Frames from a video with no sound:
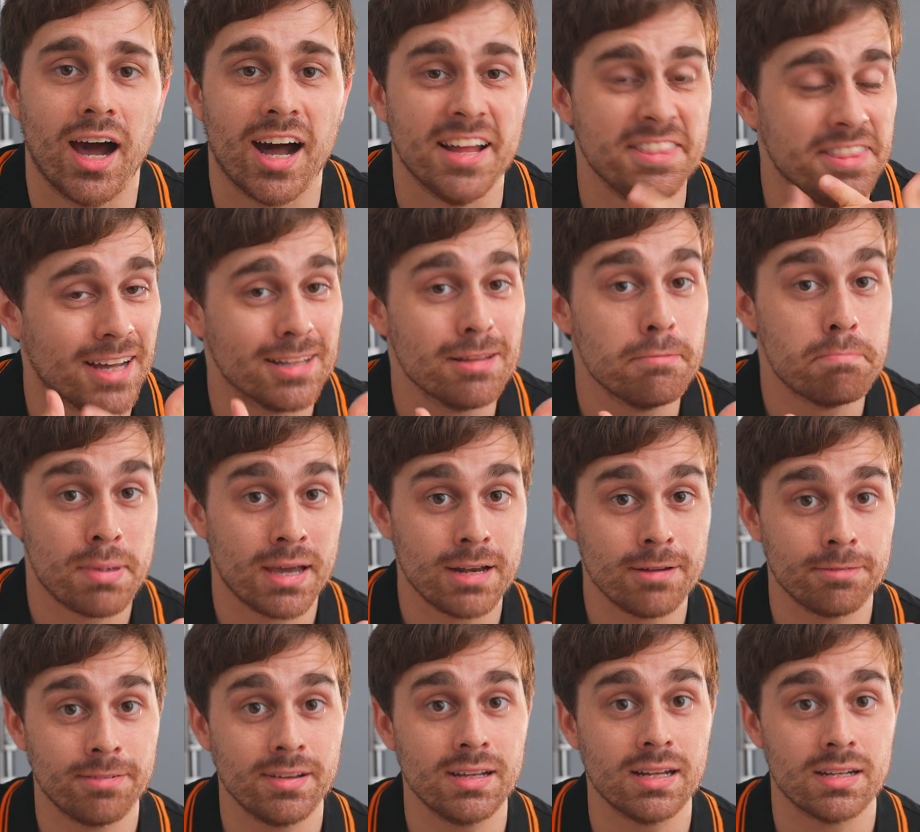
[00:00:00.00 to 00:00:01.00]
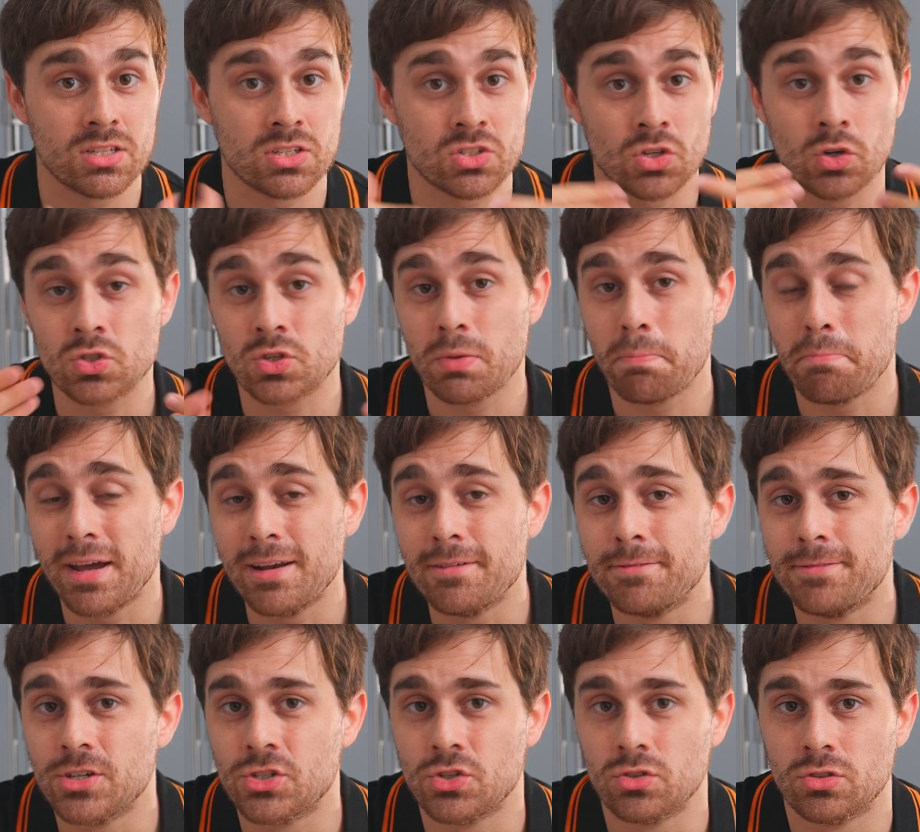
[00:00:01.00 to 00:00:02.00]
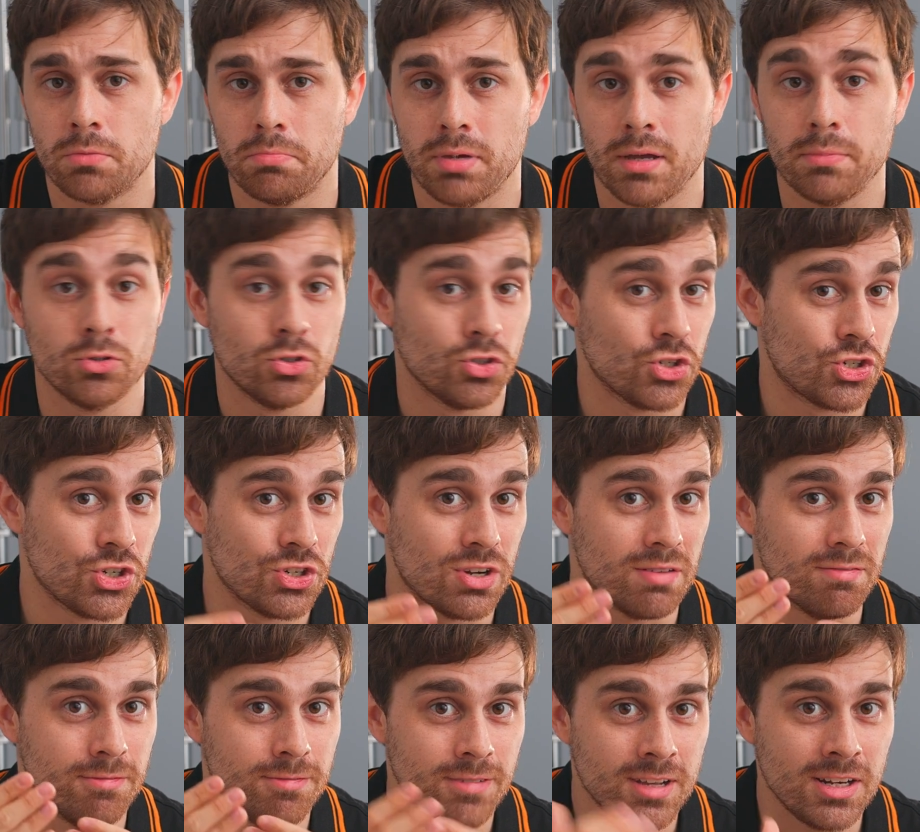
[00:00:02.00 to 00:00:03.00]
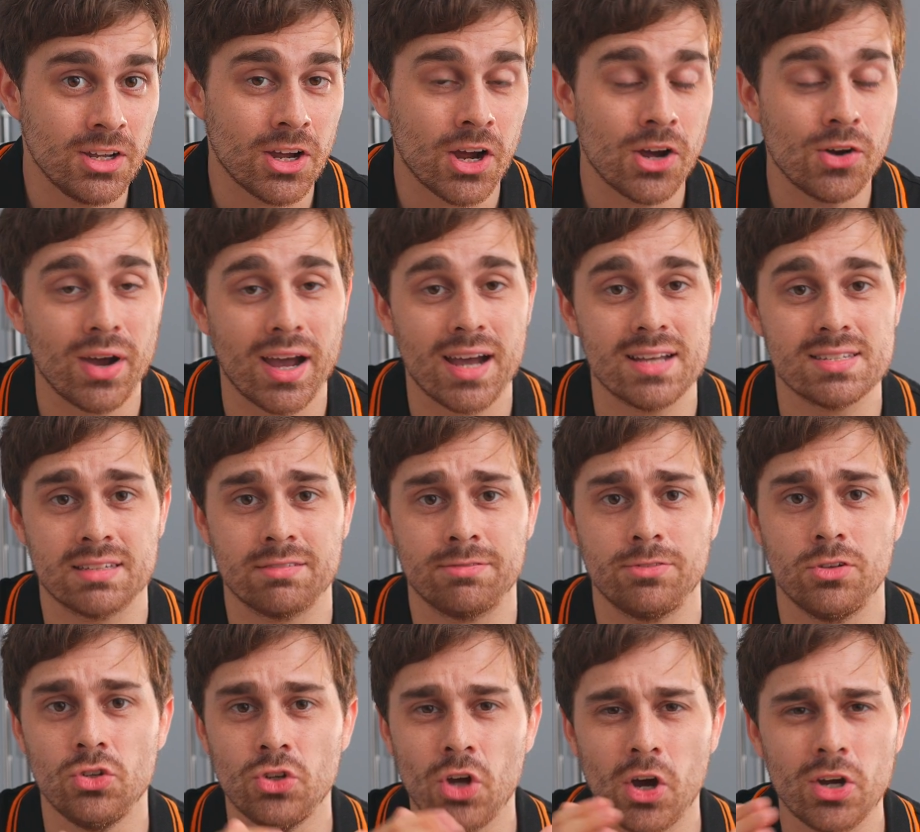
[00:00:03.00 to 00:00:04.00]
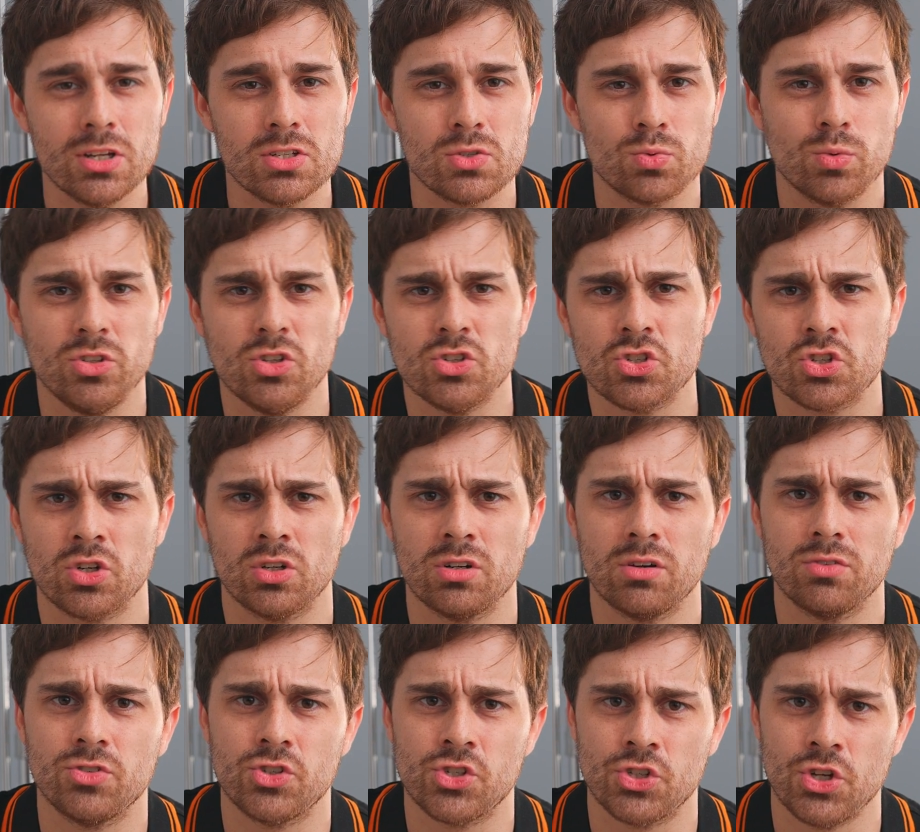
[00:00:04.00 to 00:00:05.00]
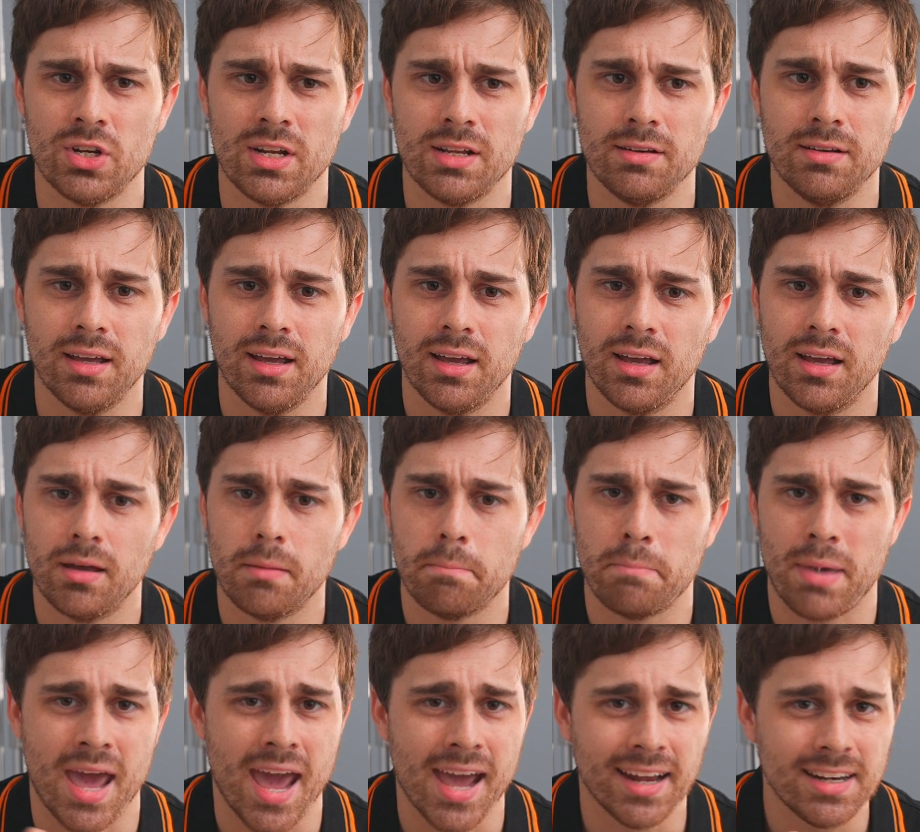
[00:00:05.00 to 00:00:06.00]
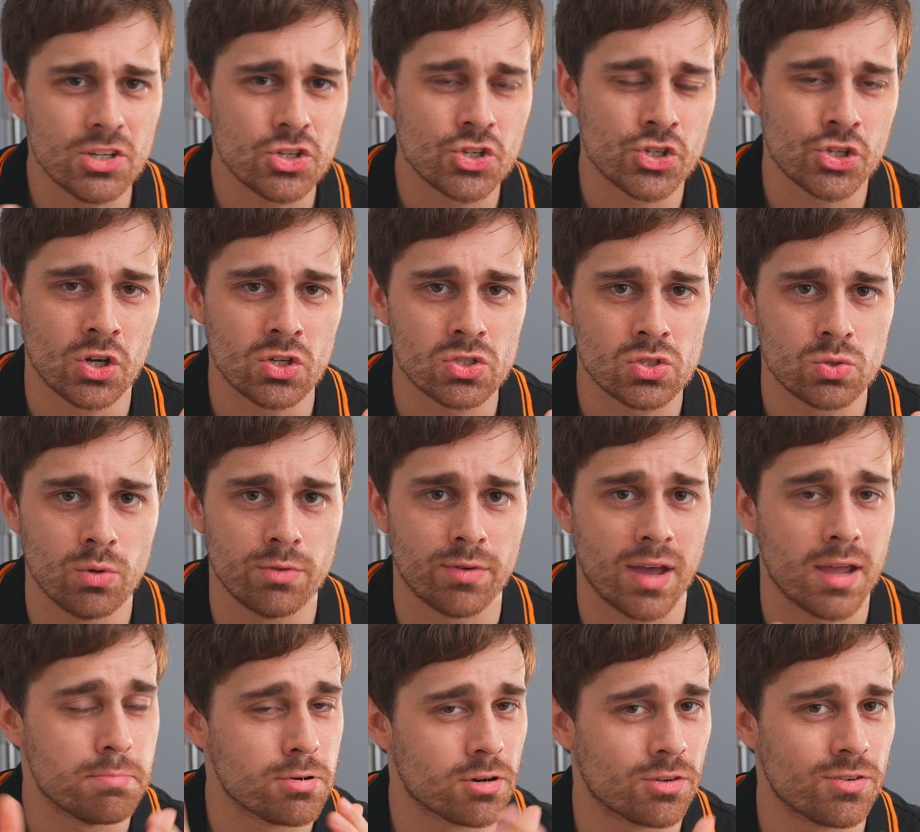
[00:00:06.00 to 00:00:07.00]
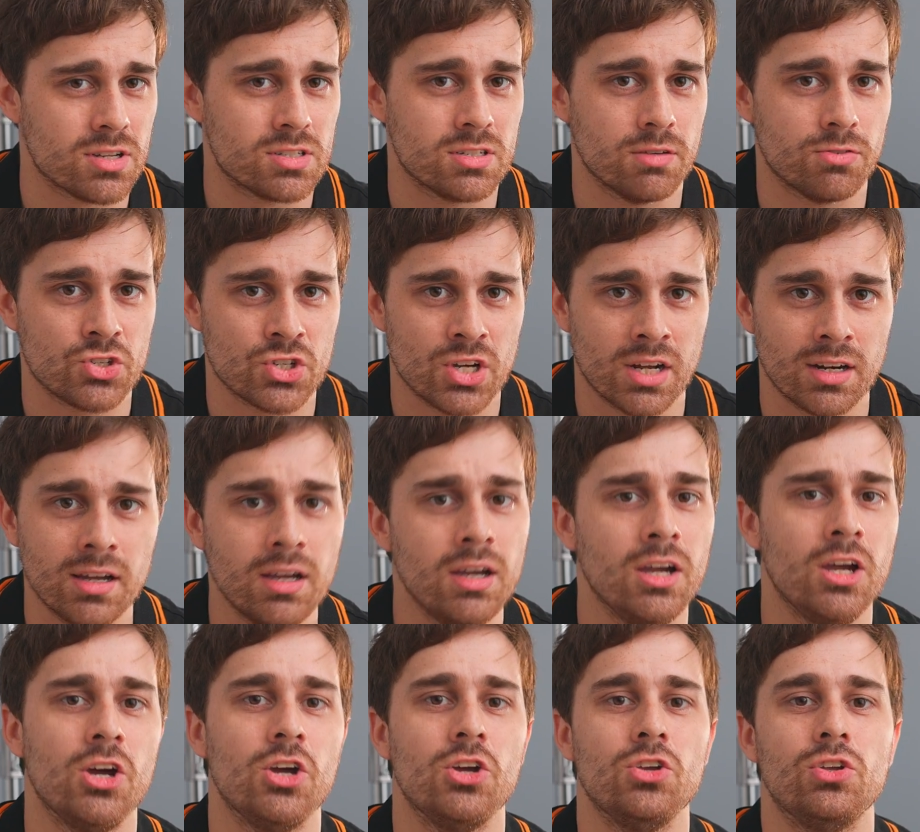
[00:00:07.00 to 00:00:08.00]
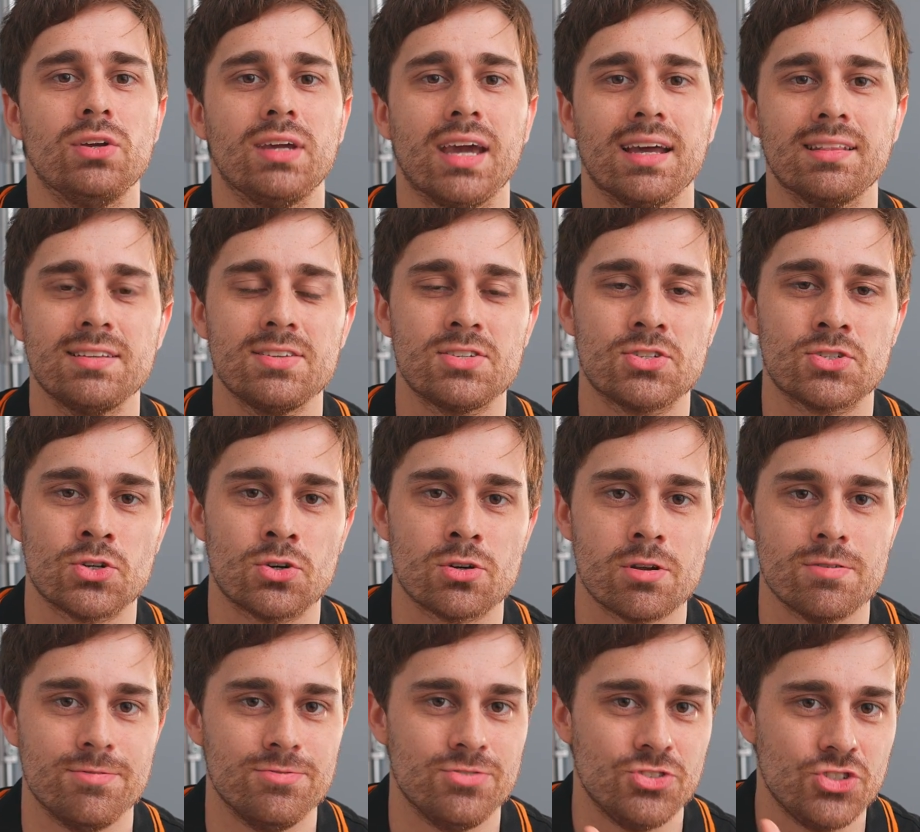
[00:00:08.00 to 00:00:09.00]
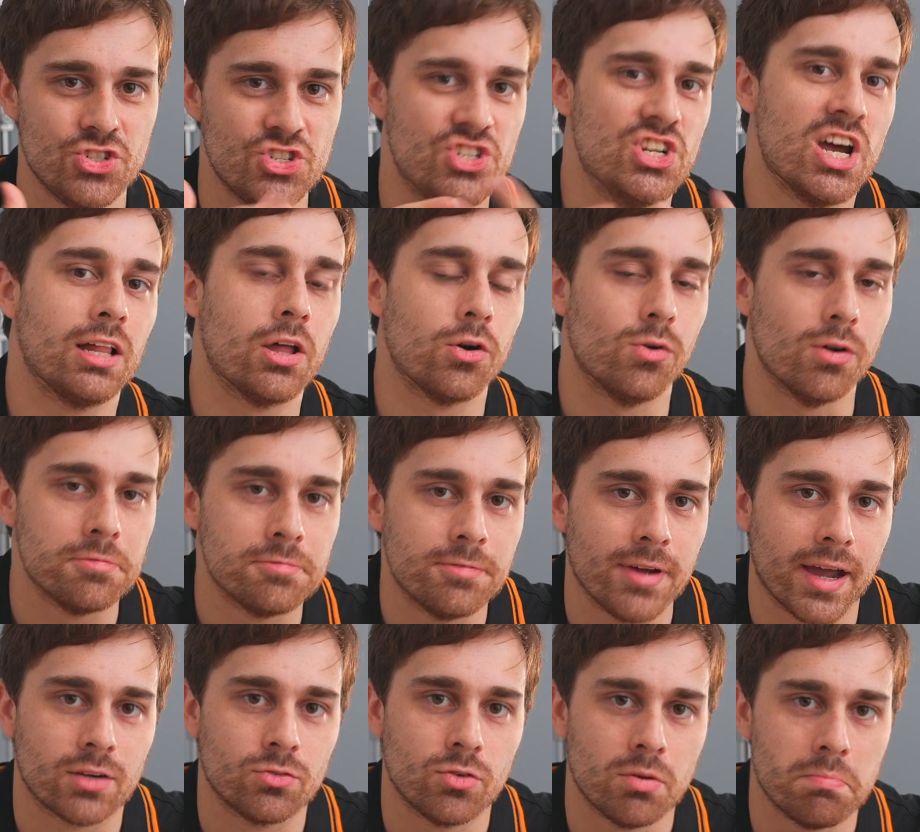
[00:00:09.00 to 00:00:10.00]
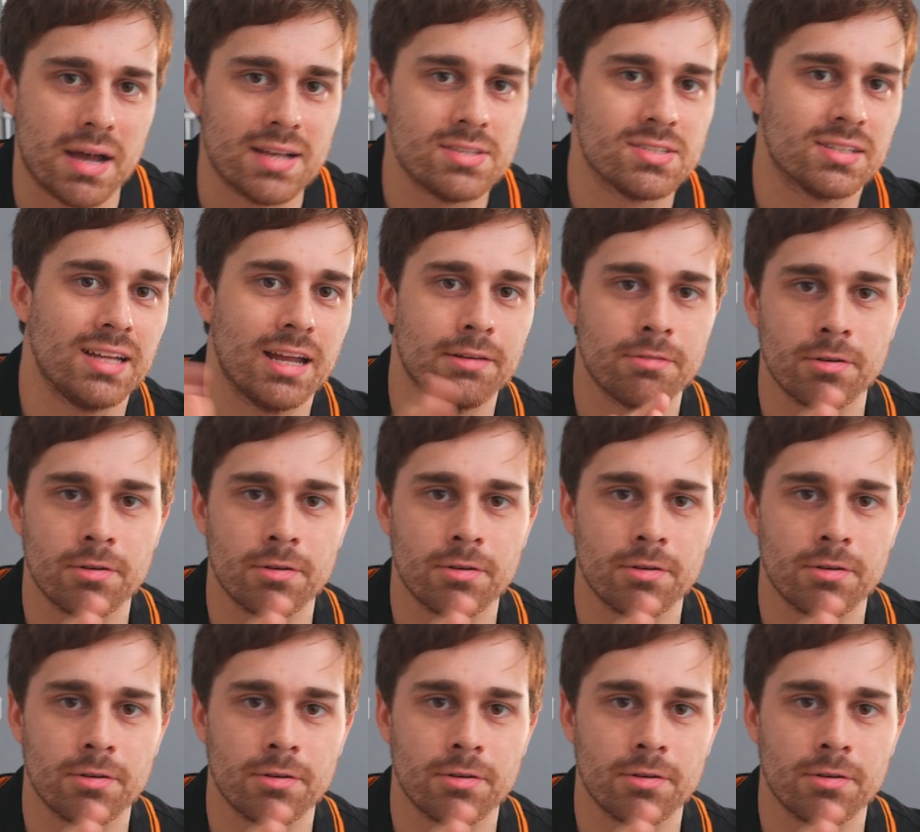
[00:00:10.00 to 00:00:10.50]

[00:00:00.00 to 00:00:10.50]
Another benefit is it's also beneficial to people who are shooting video, as if you notice when you're sort of shooting panning shots with a progressive shutter, you get this sort of jello effect where basically